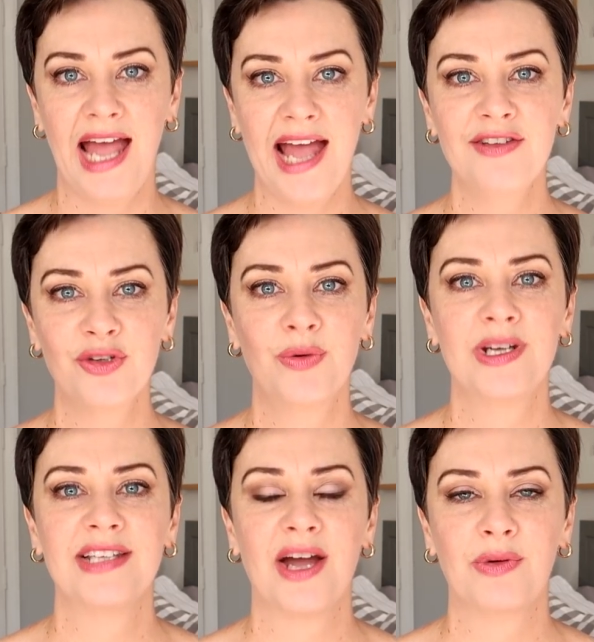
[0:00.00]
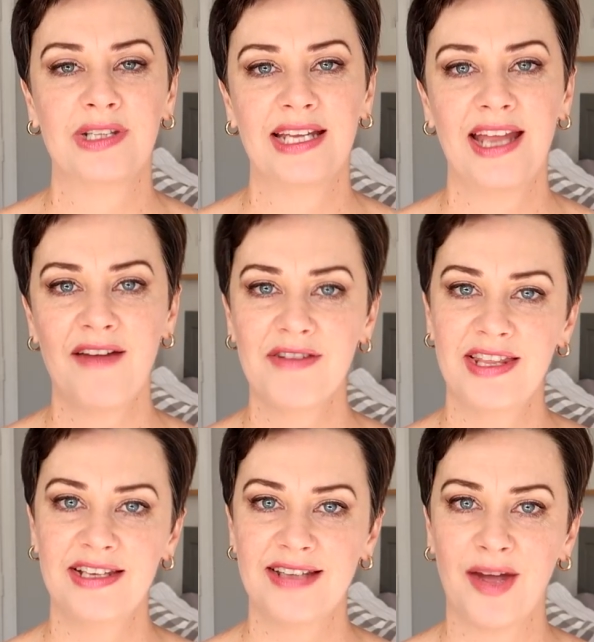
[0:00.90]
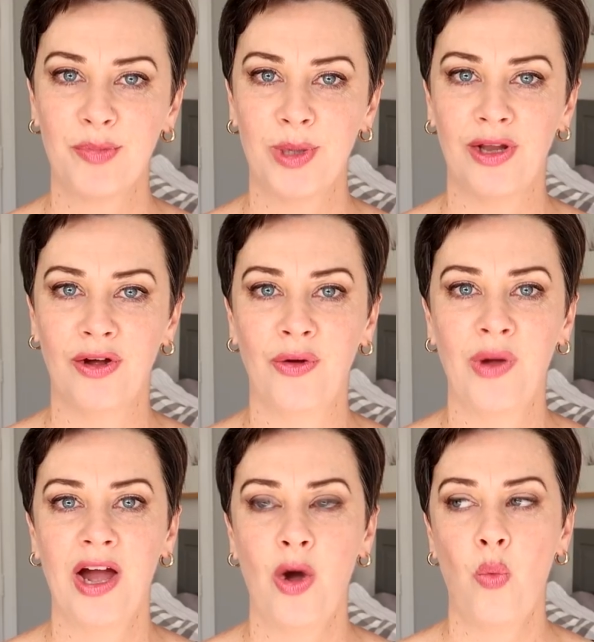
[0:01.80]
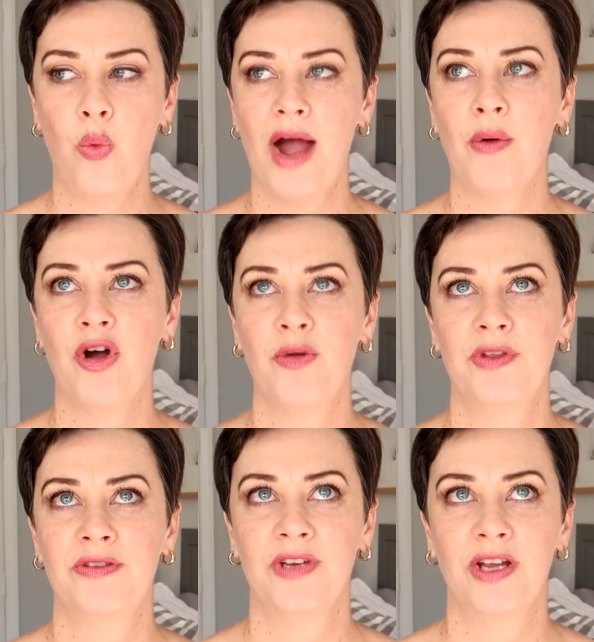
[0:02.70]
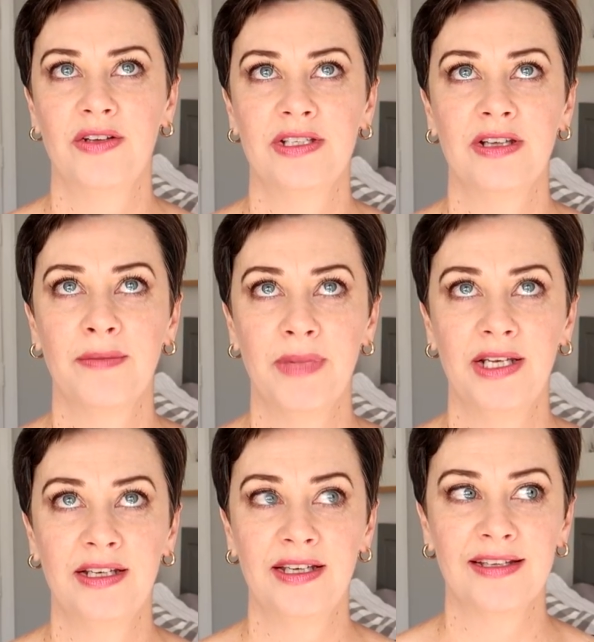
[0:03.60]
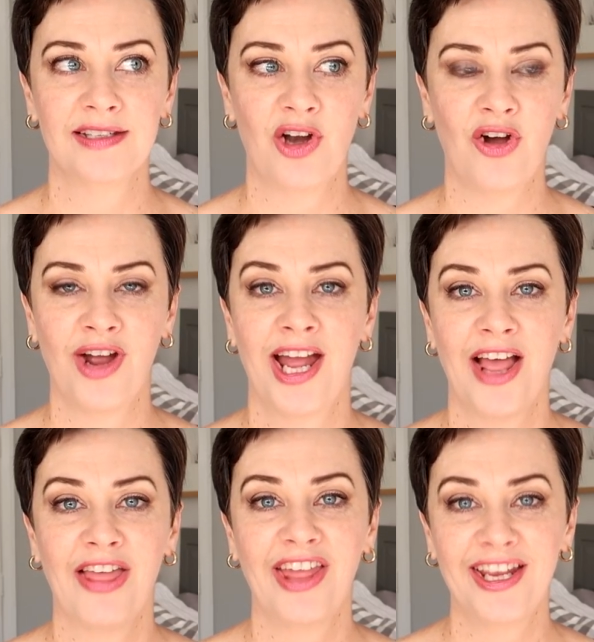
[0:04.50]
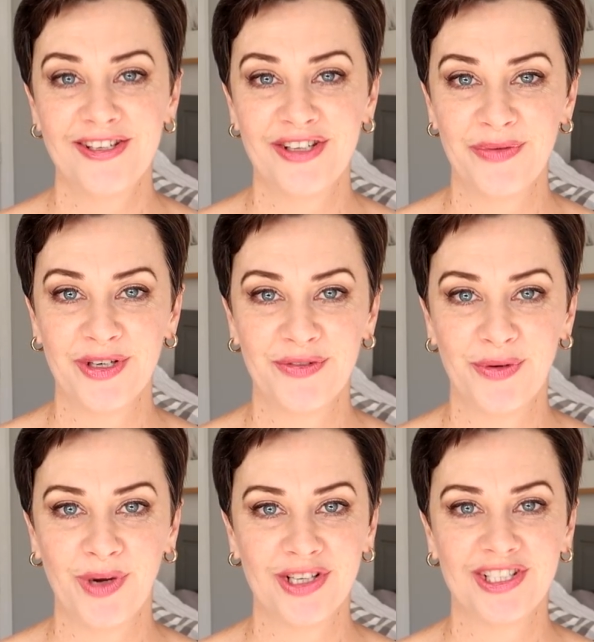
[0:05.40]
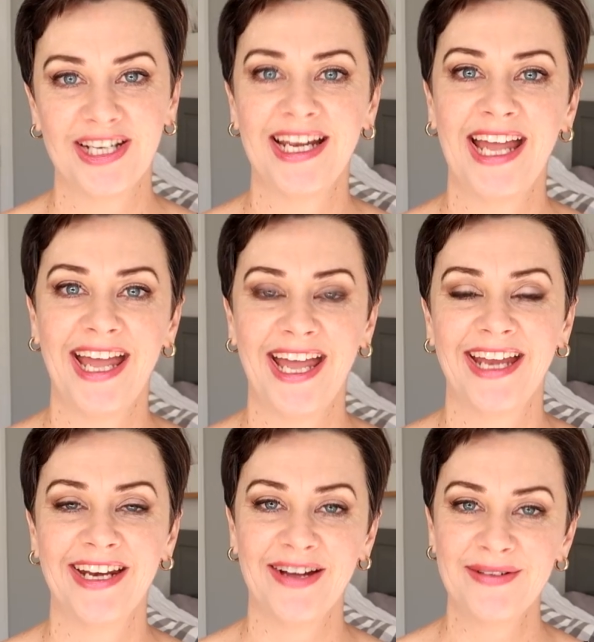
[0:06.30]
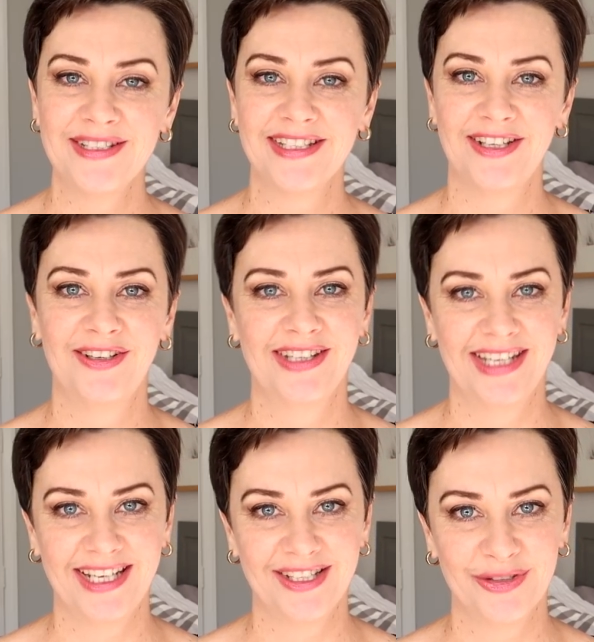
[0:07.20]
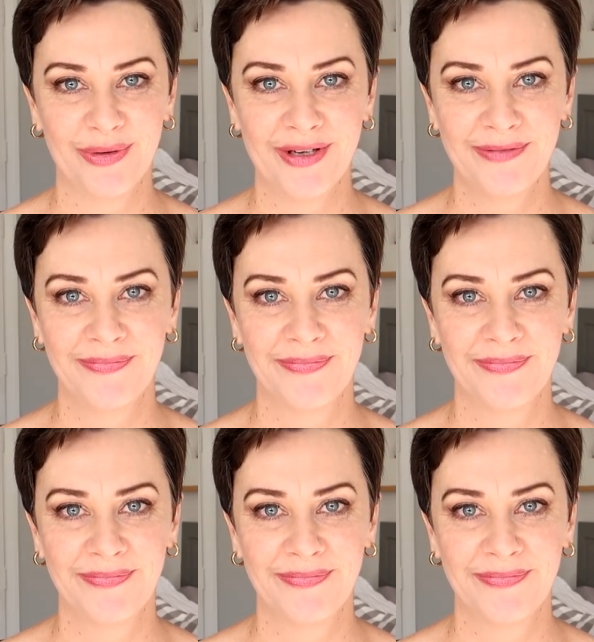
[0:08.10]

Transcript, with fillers: As always, I will link everything down below. Wow, I hope this video isn't a million years long. Thank you so much for watching and I will see you in the next one.